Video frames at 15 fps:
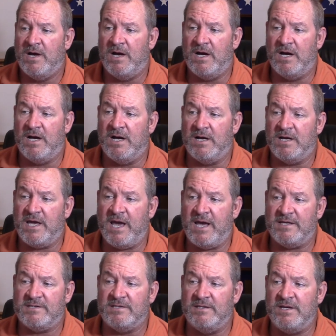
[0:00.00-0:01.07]
Uh,
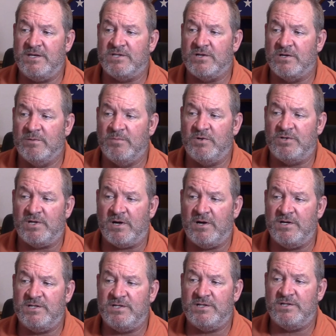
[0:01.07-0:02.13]
gasoline
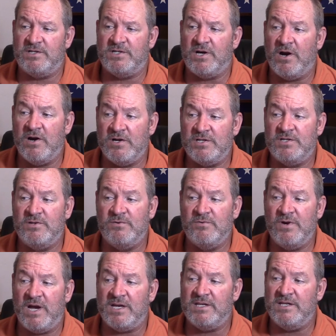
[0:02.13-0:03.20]
turbocharged
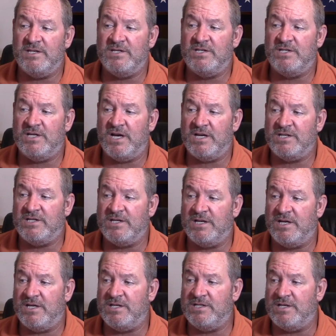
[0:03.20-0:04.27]
direct
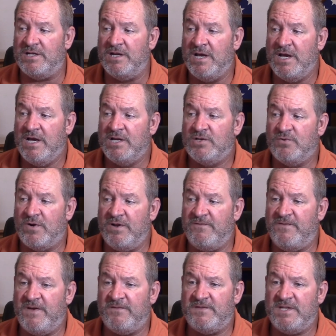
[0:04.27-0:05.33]
injection engine.
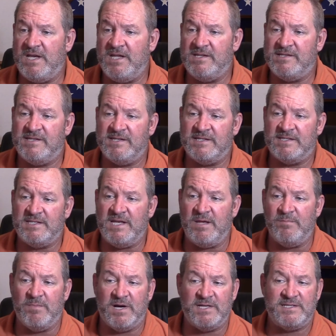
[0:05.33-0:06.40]
twenty fifteen
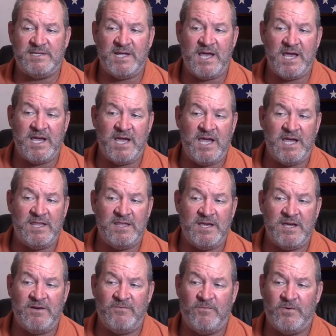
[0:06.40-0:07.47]
sixteen Mustang and
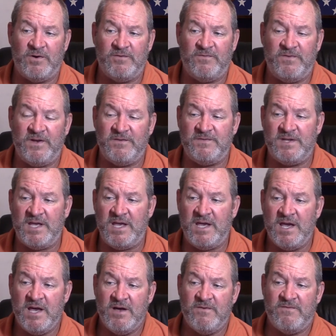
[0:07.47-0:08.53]
the F one
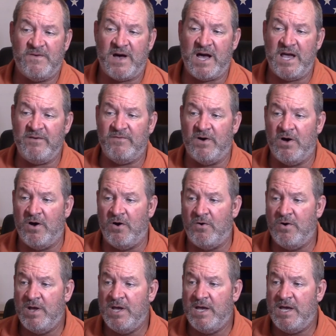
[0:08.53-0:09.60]
fifty five point
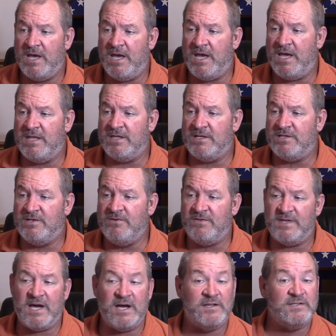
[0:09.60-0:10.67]
oh and the two
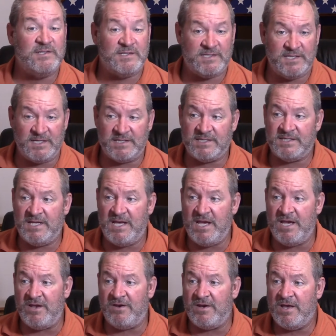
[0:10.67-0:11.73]
thousand
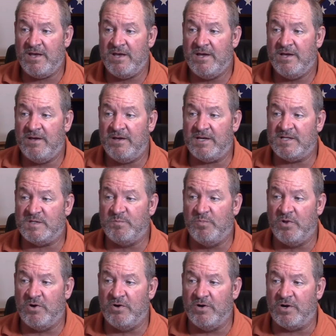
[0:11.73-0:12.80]
sixteen
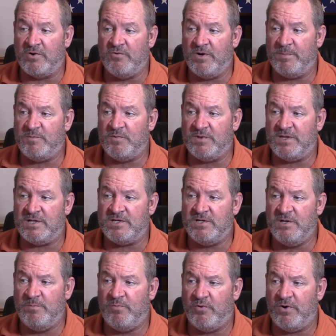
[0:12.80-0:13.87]
Explorer equipped with the
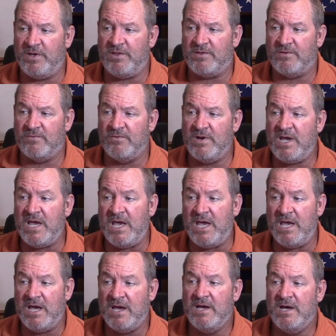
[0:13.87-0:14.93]
two point
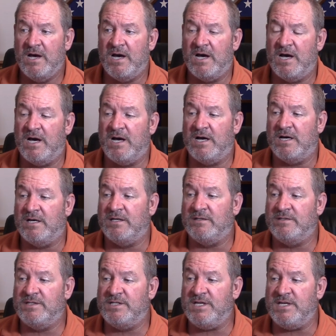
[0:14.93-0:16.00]
three uh,
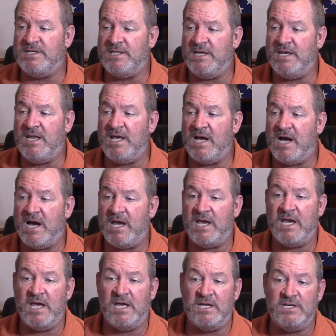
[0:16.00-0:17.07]
G T D
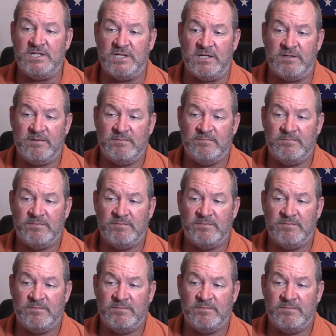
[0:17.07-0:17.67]
I engine.